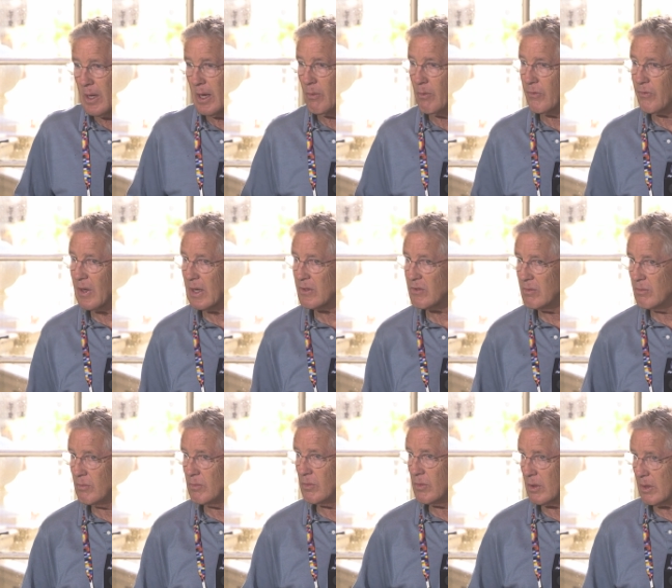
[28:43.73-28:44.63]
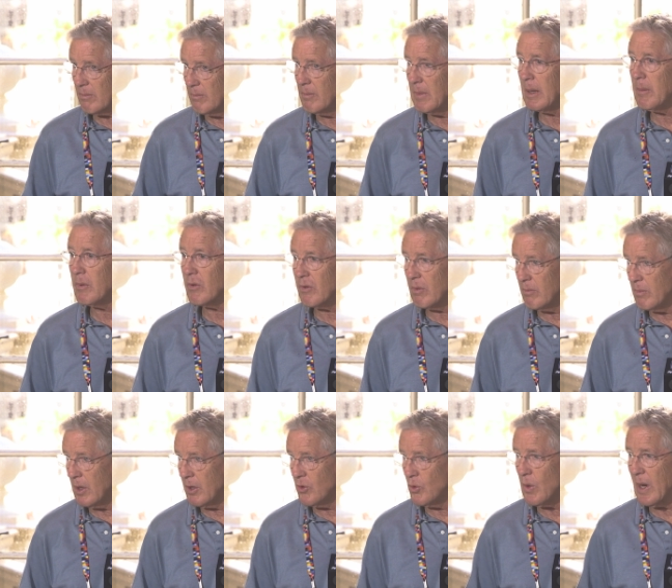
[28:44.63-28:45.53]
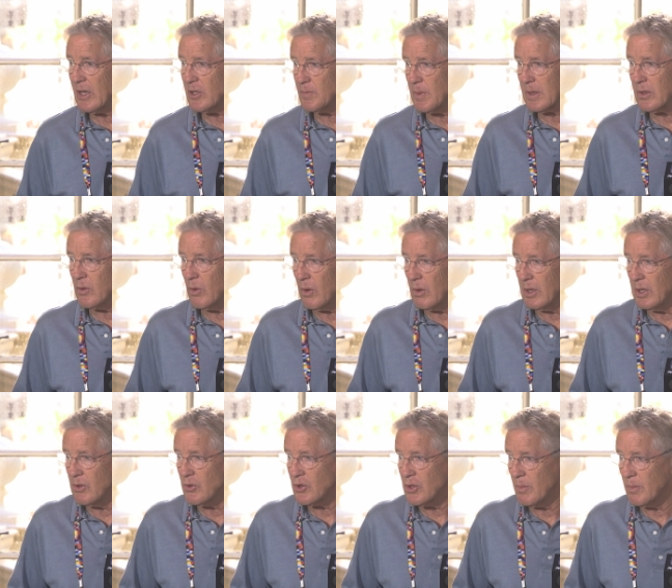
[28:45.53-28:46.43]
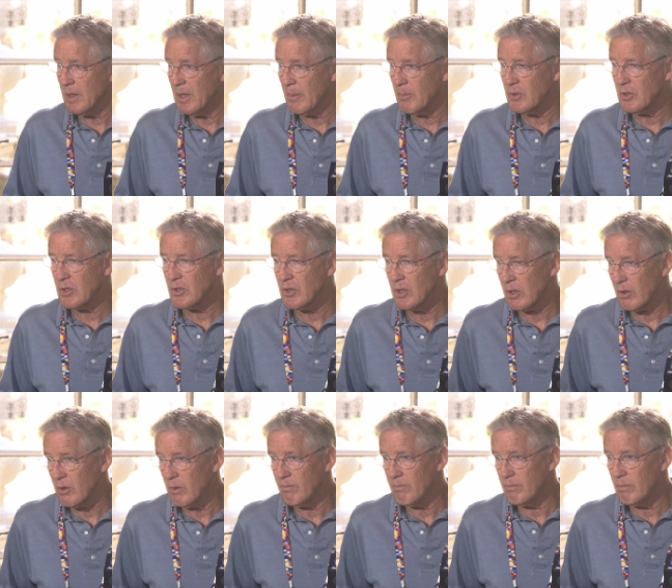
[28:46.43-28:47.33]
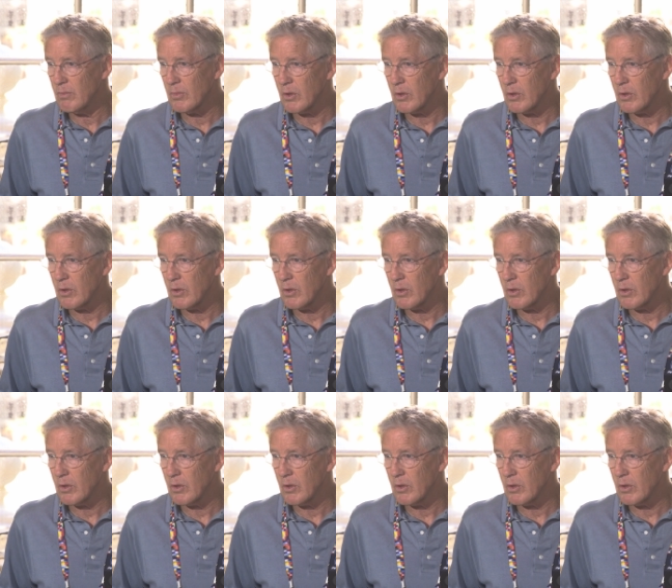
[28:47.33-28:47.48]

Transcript: and we've got some maybe some a new aspect to our leadership in that position that could.